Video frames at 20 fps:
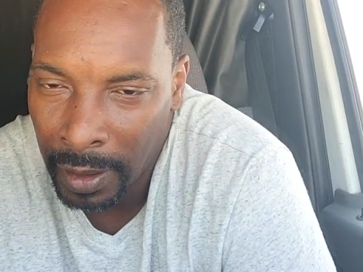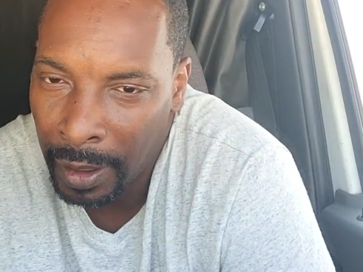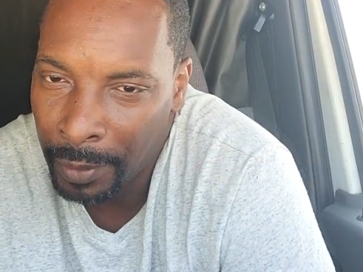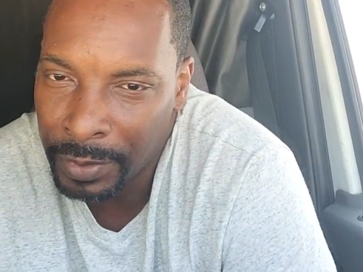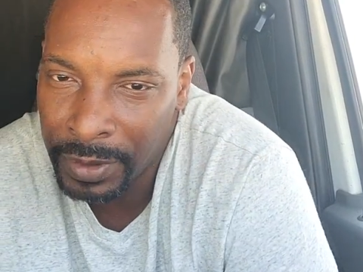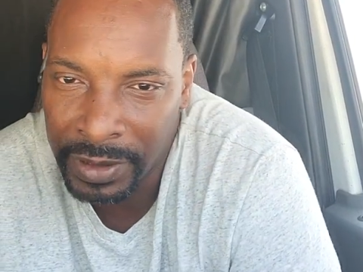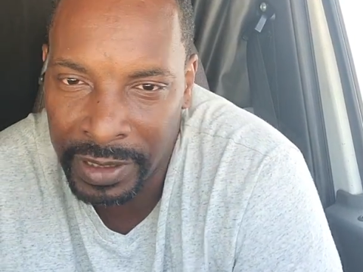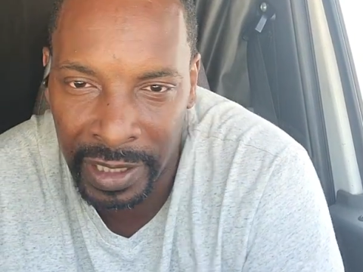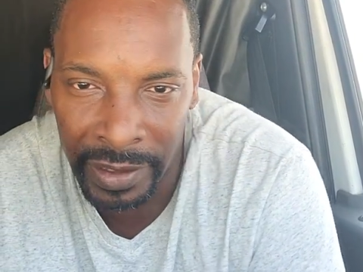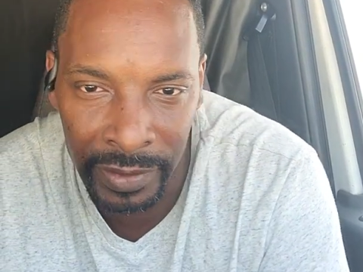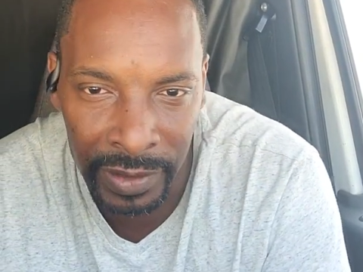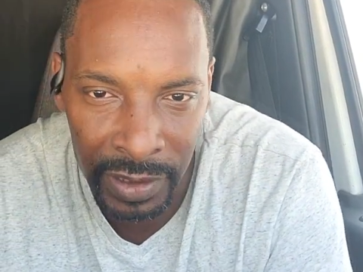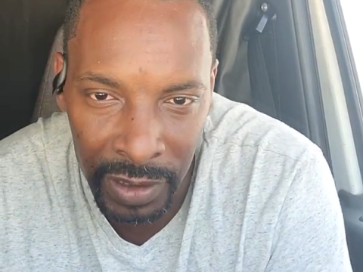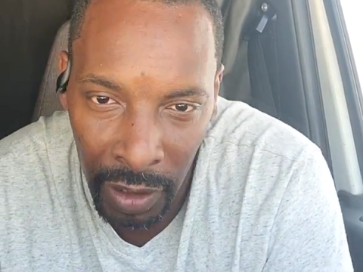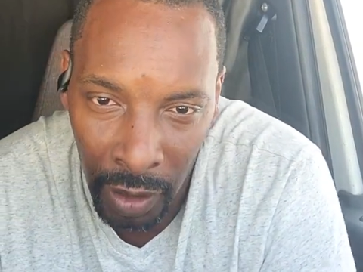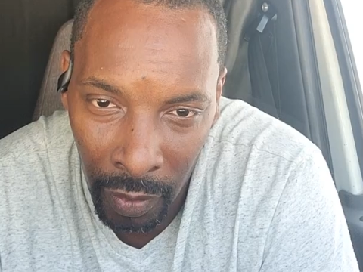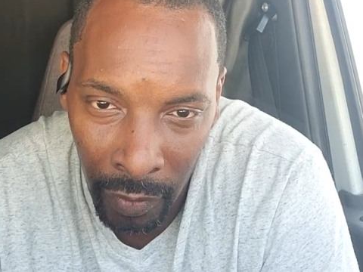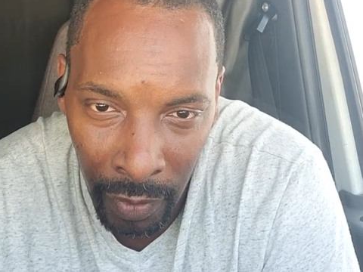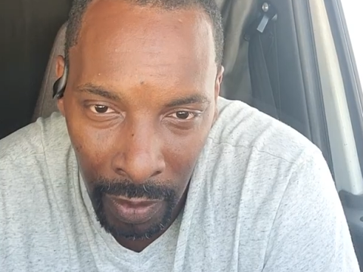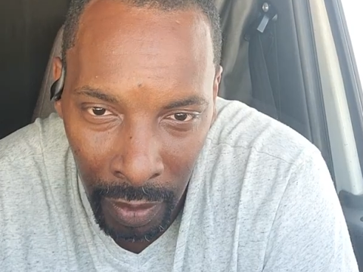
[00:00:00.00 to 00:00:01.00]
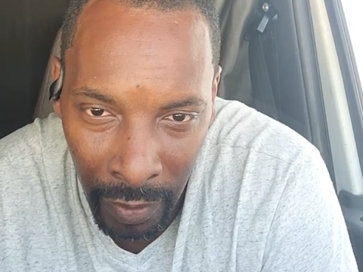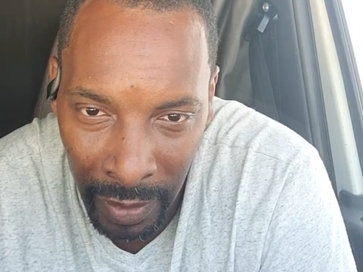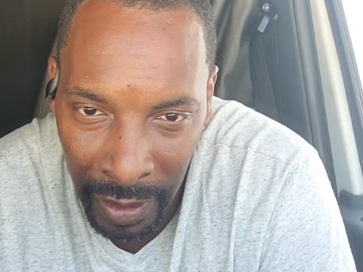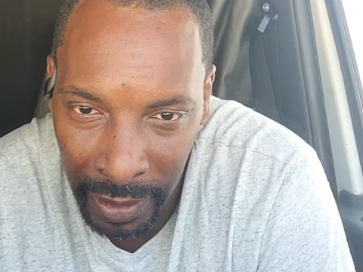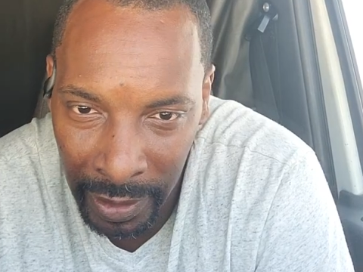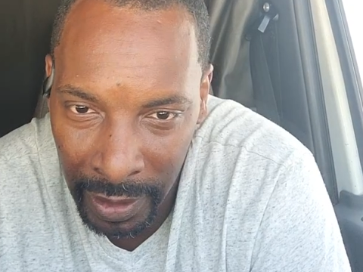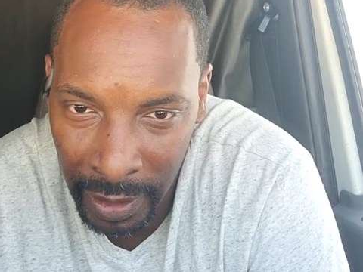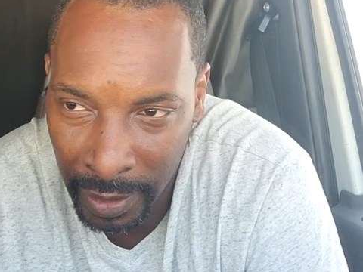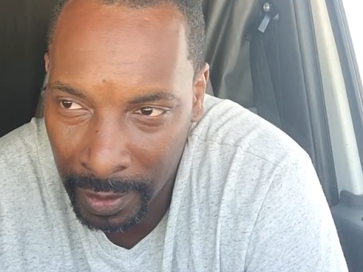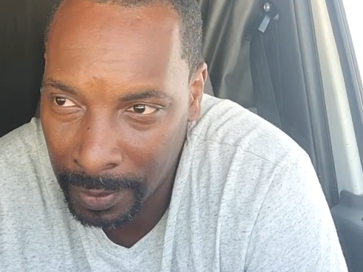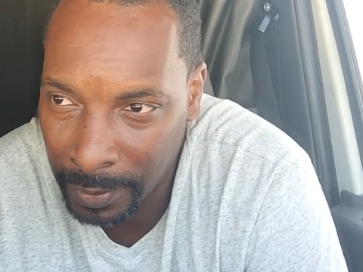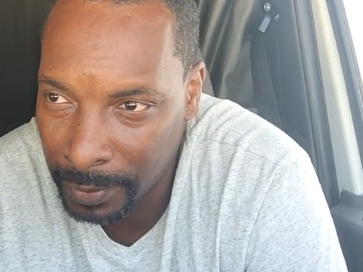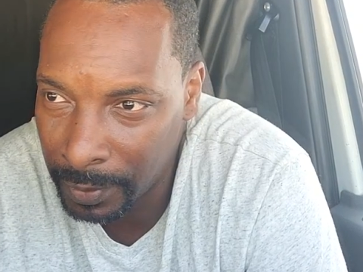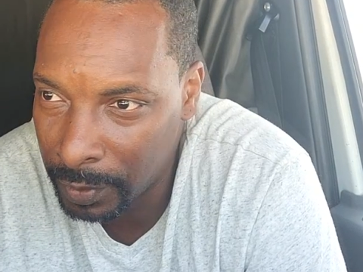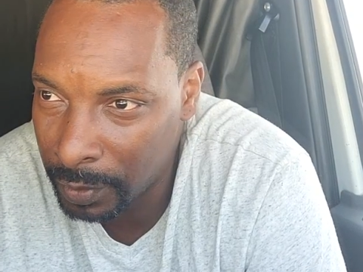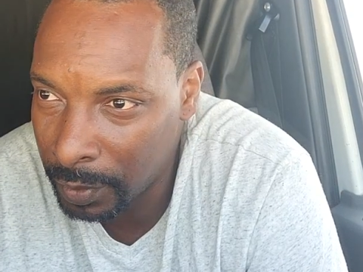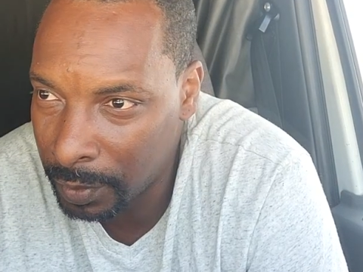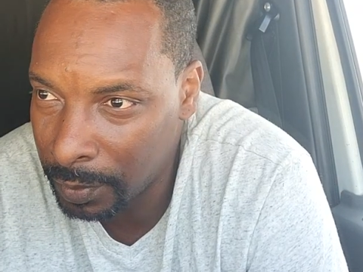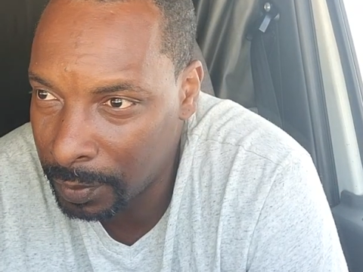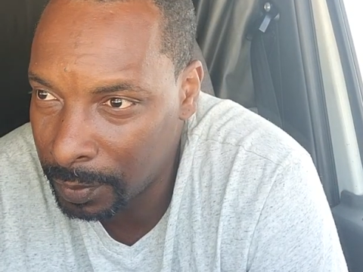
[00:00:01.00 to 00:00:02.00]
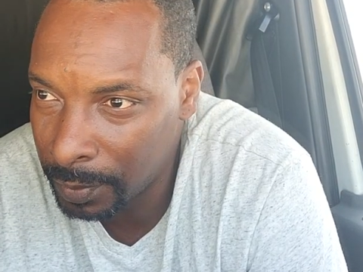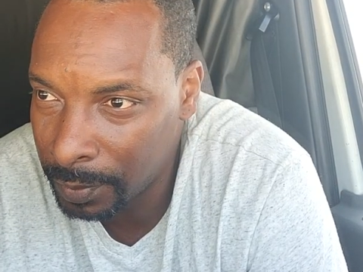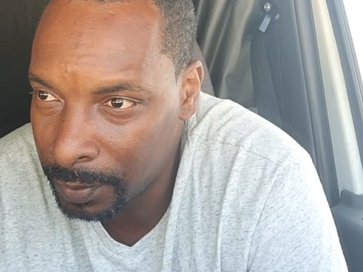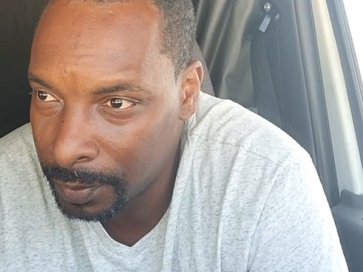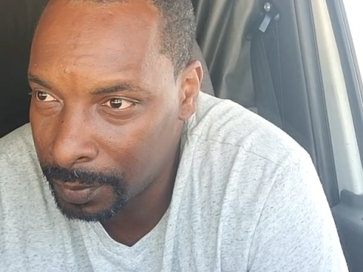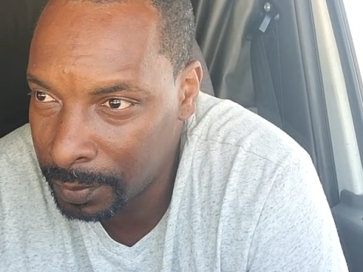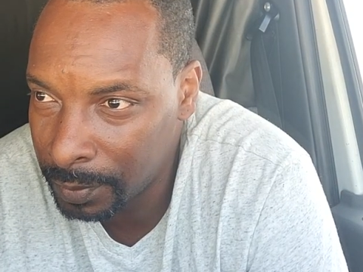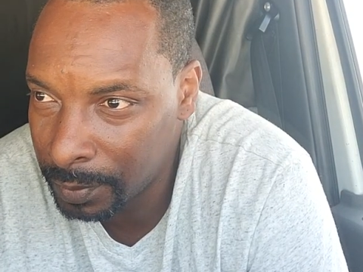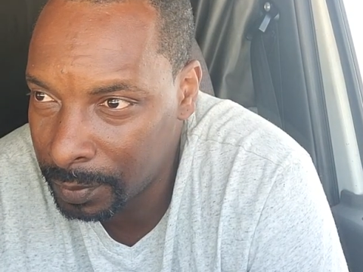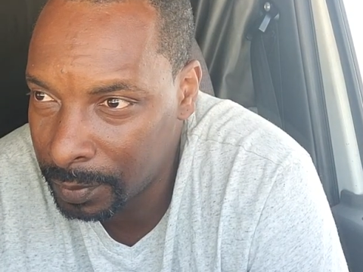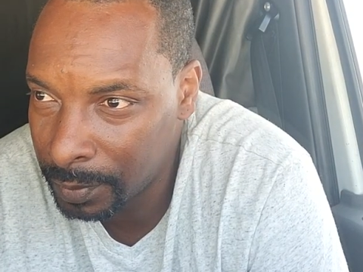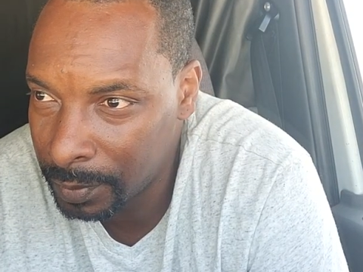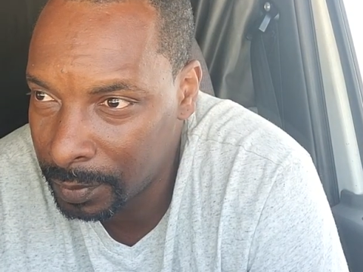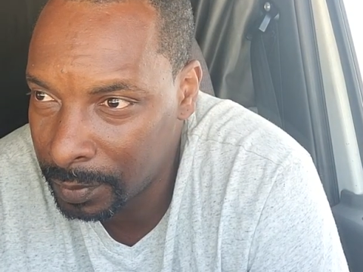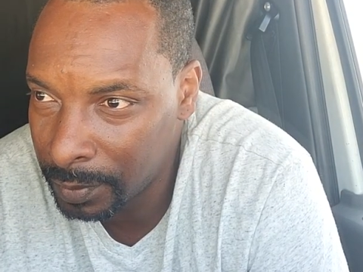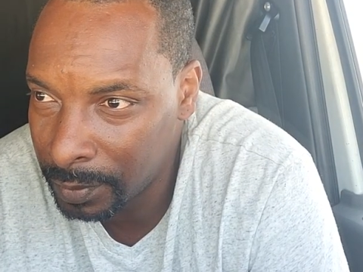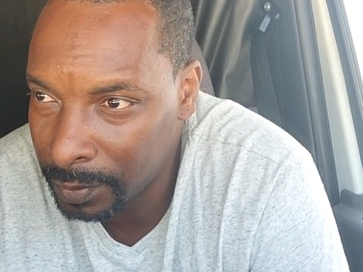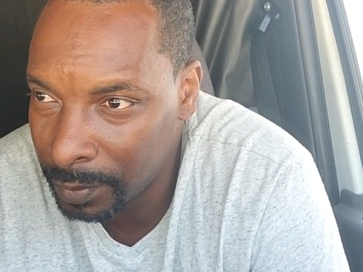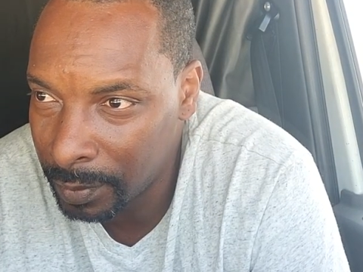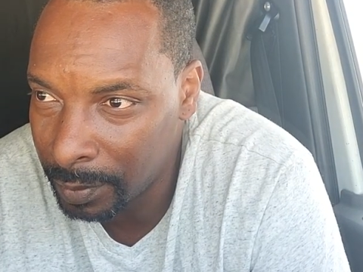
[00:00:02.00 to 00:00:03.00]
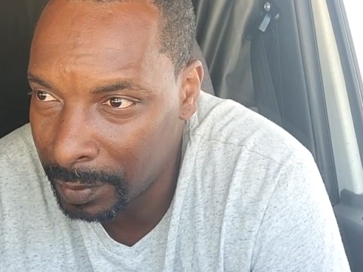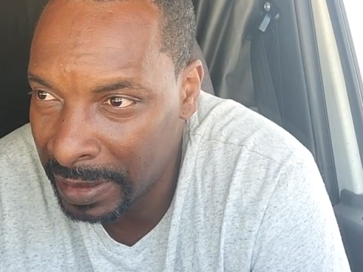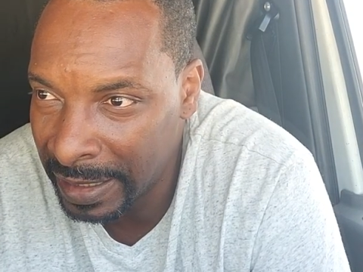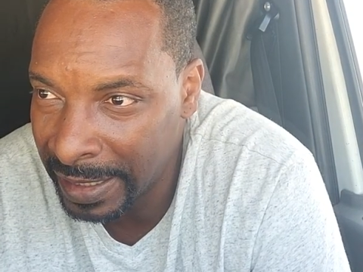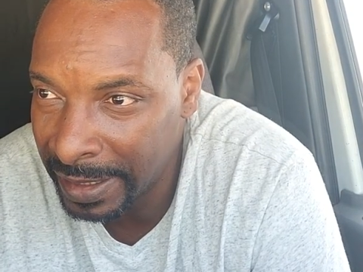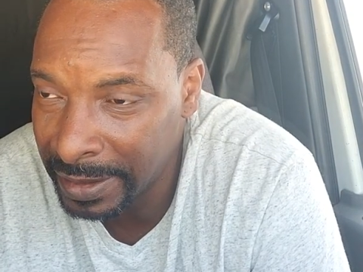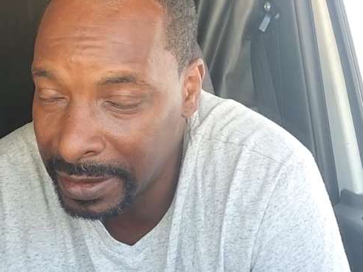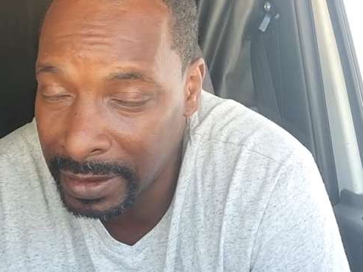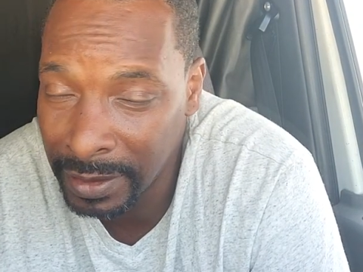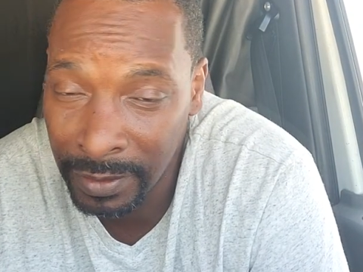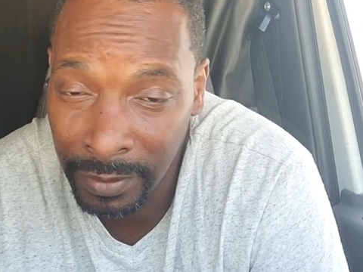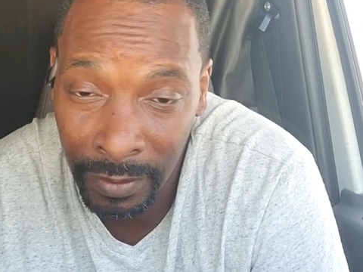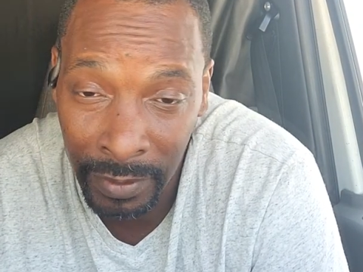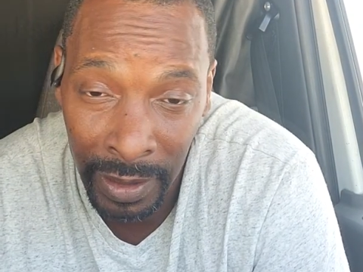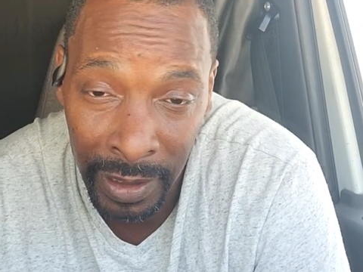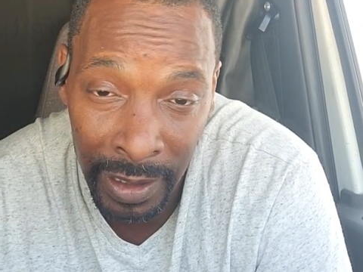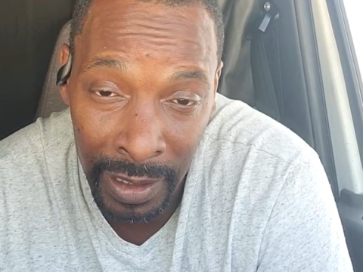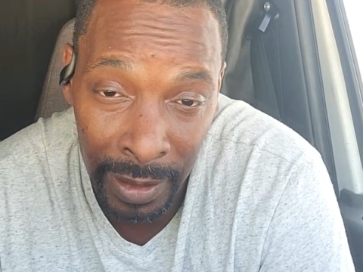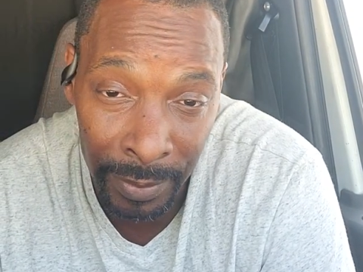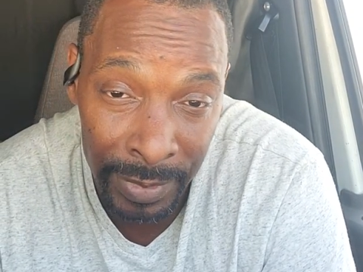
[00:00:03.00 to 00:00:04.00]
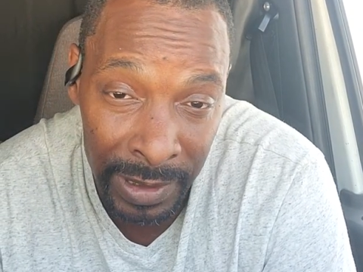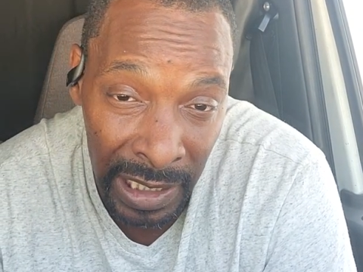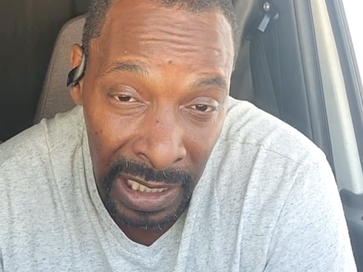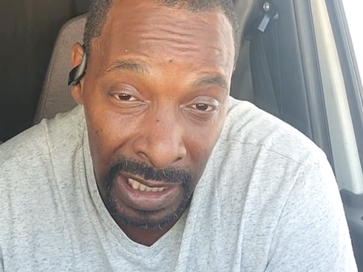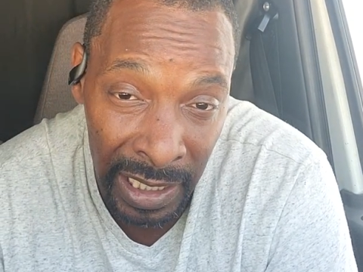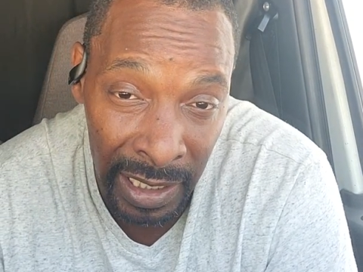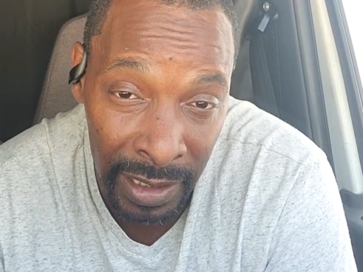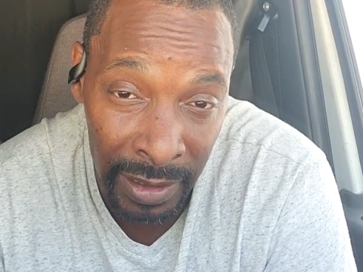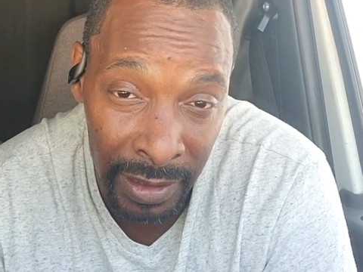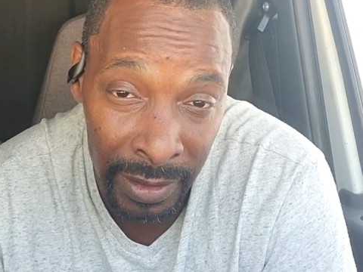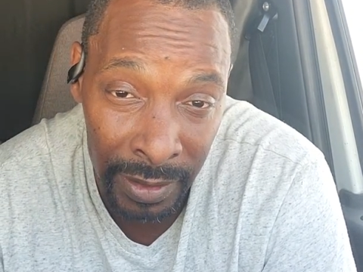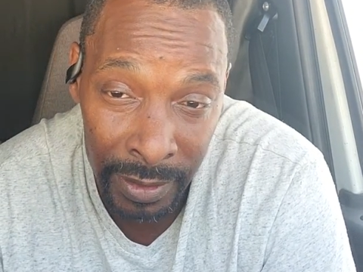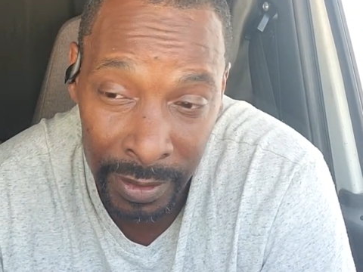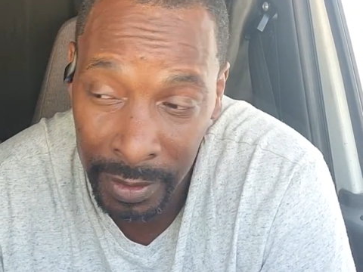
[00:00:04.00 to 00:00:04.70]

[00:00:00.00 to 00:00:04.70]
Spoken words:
I'm just getting to y'all raw right now, you know. I'm lazy, right now I'm tired.